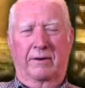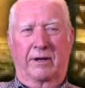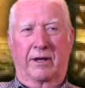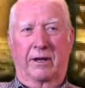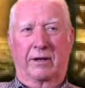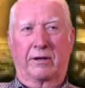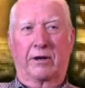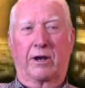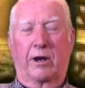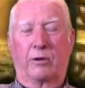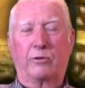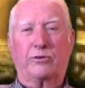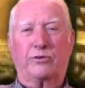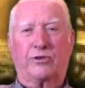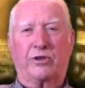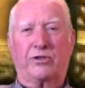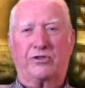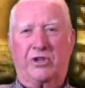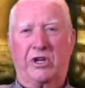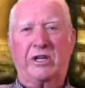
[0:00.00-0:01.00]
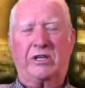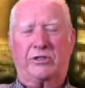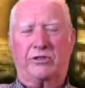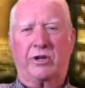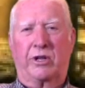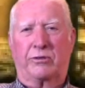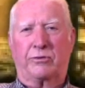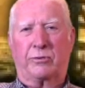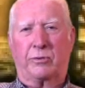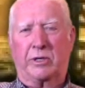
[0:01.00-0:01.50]
getting close to
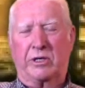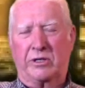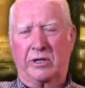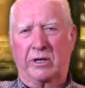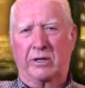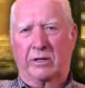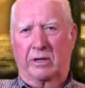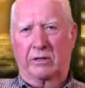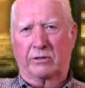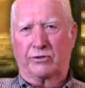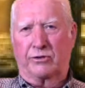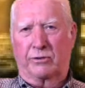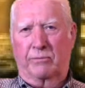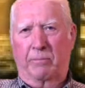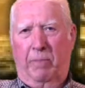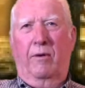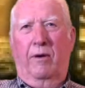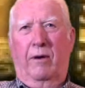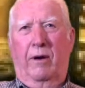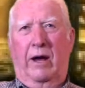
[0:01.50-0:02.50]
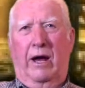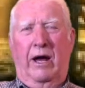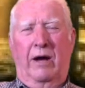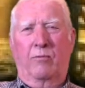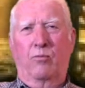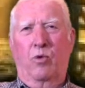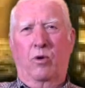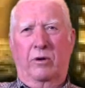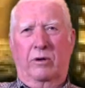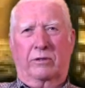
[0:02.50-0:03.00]
63 years.
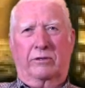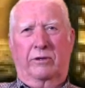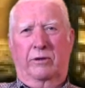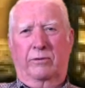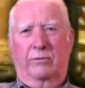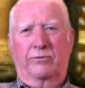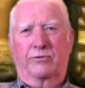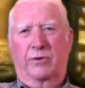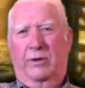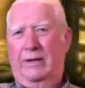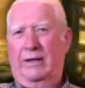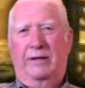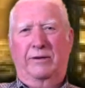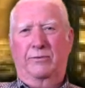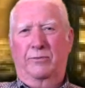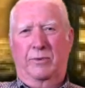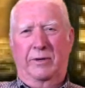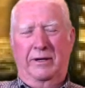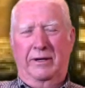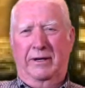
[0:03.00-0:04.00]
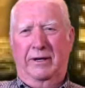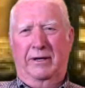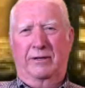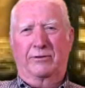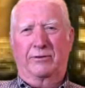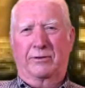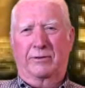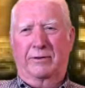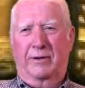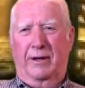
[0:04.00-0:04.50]
I worked on drilling
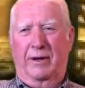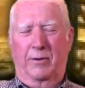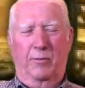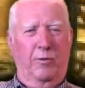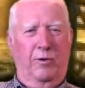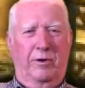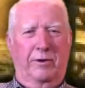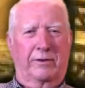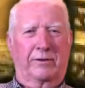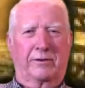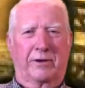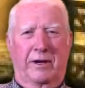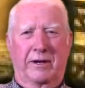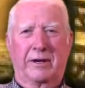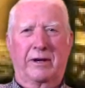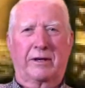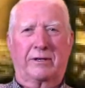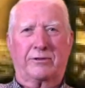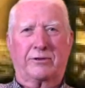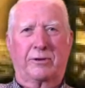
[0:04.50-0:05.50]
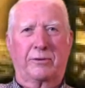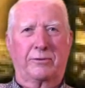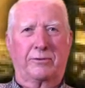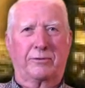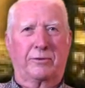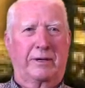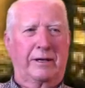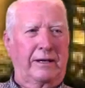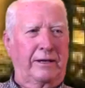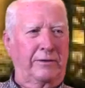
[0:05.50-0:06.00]
rigs. I worked derricks
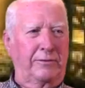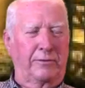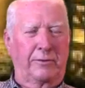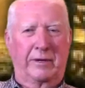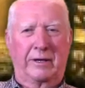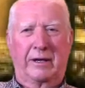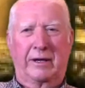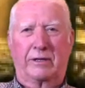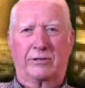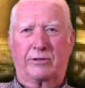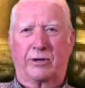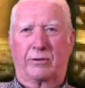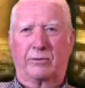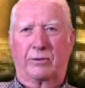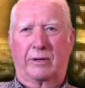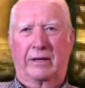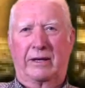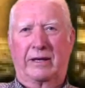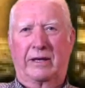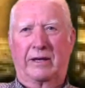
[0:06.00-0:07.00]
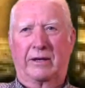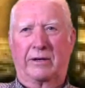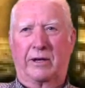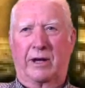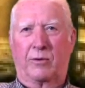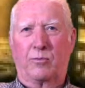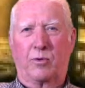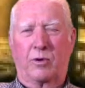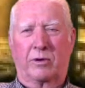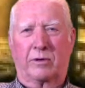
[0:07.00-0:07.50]
on drilling rigs on land.
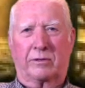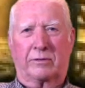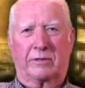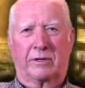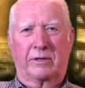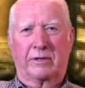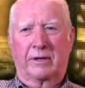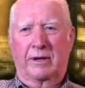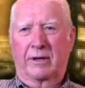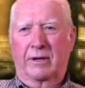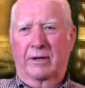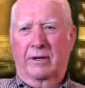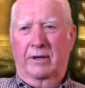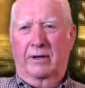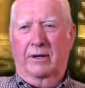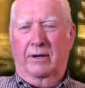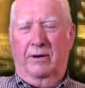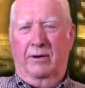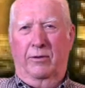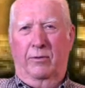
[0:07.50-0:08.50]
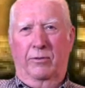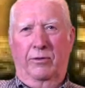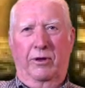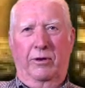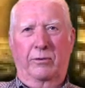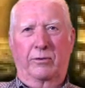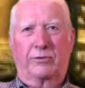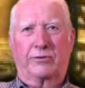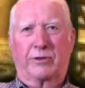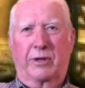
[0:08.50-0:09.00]
I worked on
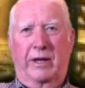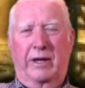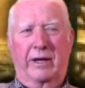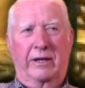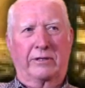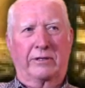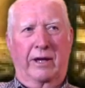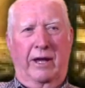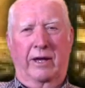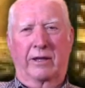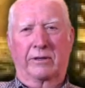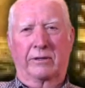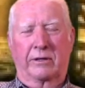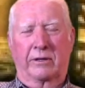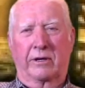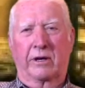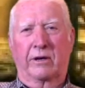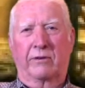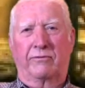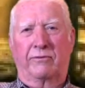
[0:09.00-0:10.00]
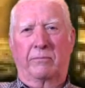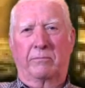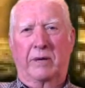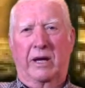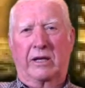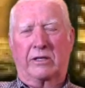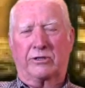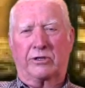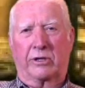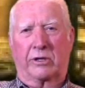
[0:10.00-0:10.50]
those things out in the Gulf of
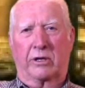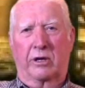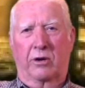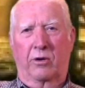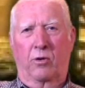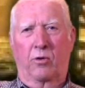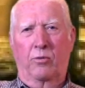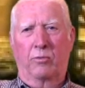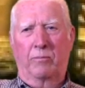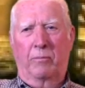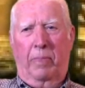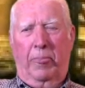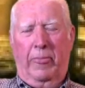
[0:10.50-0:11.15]
Mexico